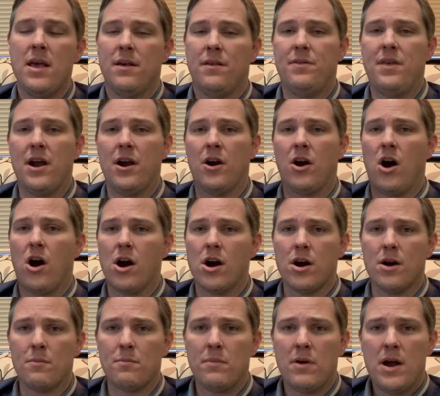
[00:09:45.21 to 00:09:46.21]
There
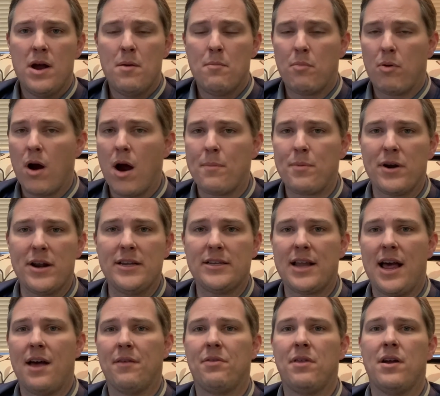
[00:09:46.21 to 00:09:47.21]
are properties
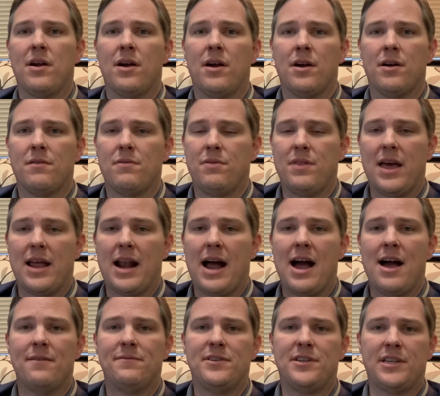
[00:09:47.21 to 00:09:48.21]
out there that
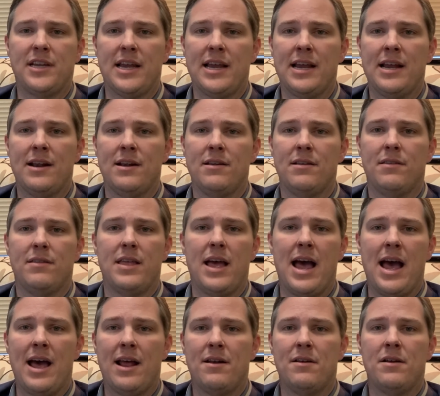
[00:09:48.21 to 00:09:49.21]
I've seen
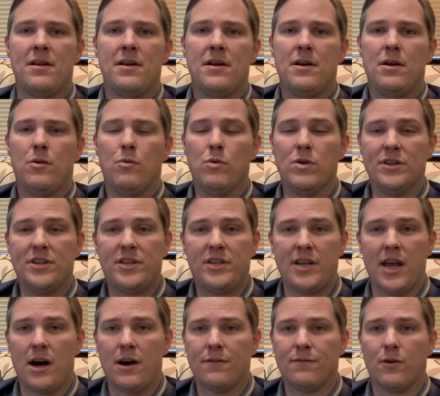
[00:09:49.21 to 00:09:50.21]
that would
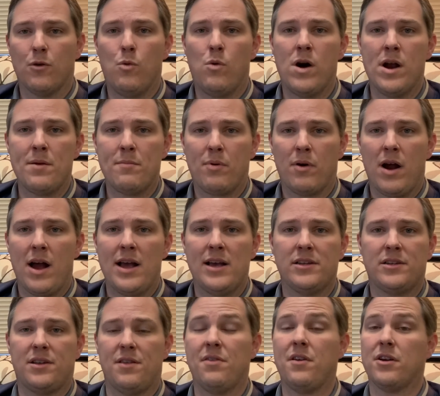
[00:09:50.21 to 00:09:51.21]
sell for one
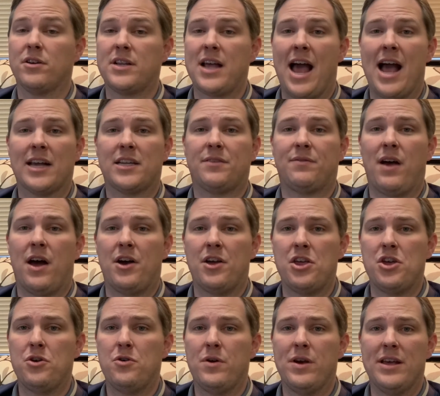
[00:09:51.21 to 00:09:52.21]
price, their tax
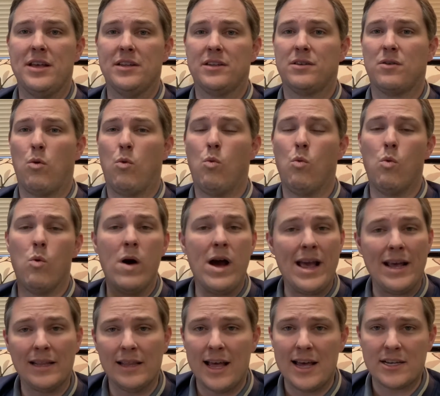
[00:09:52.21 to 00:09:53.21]
value is
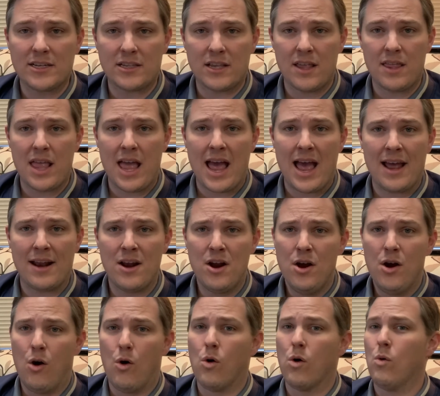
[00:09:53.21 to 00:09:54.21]
way less than that
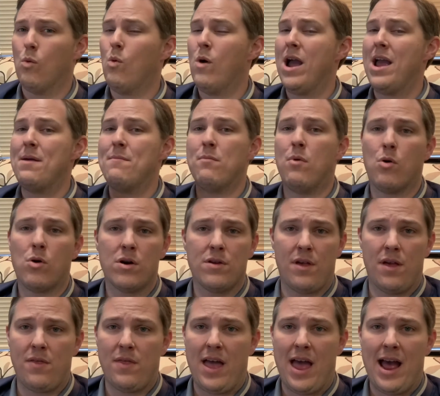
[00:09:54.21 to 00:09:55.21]
or way more
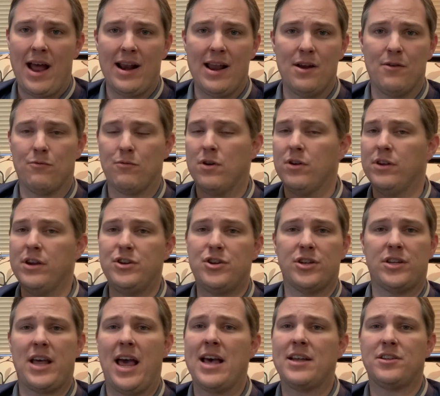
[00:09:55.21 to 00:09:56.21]
than that. It really
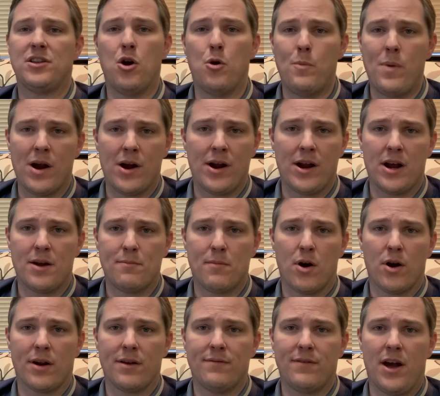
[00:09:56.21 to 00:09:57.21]
just has no bearing on
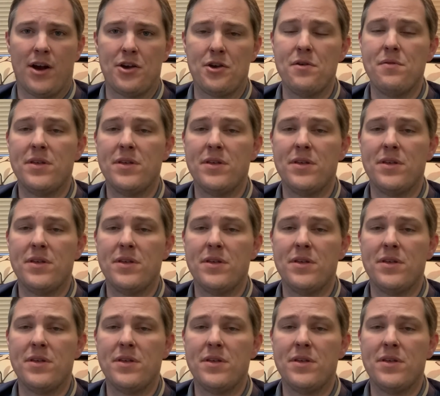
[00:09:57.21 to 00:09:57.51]
market value.